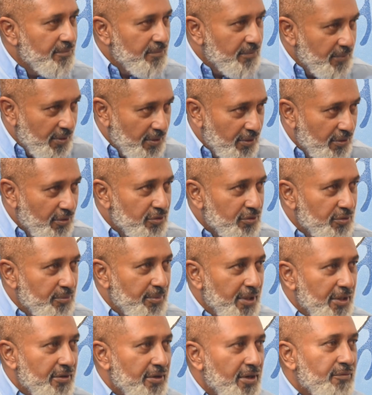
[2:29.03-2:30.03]
lot to be
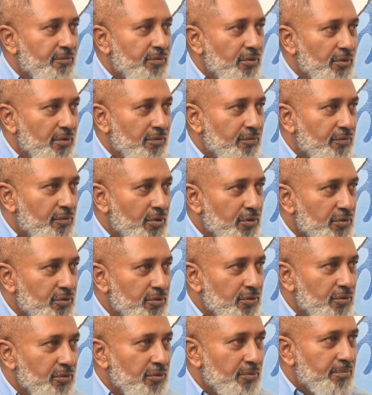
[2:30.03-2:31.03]
grateful for
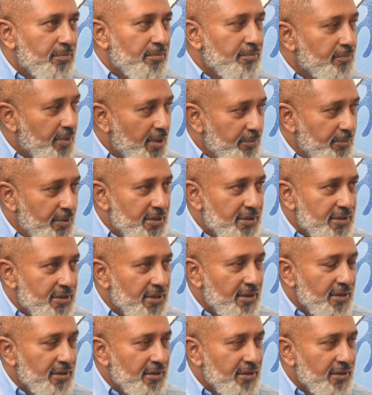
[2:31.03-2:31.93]
to Prime Minister